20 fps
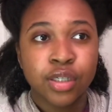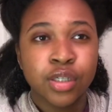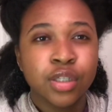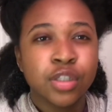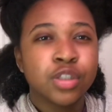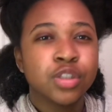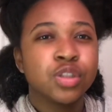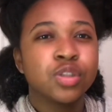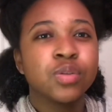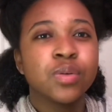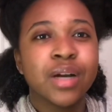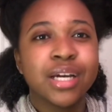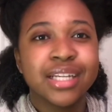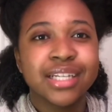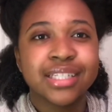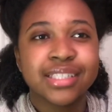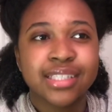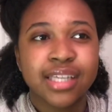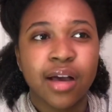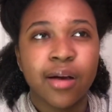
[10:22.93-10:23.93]
2, I did
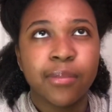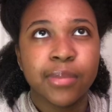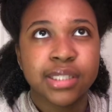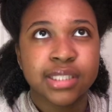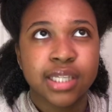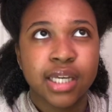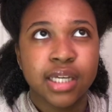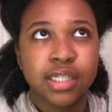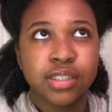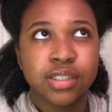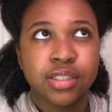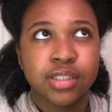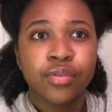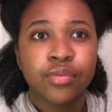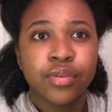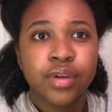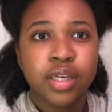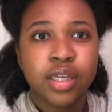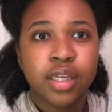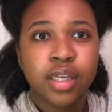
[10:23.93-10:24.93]
scalp massage.
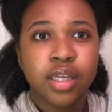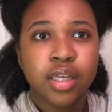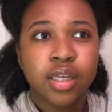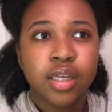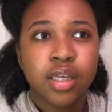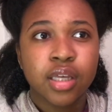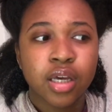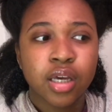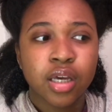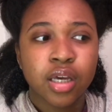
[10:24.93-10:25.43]
3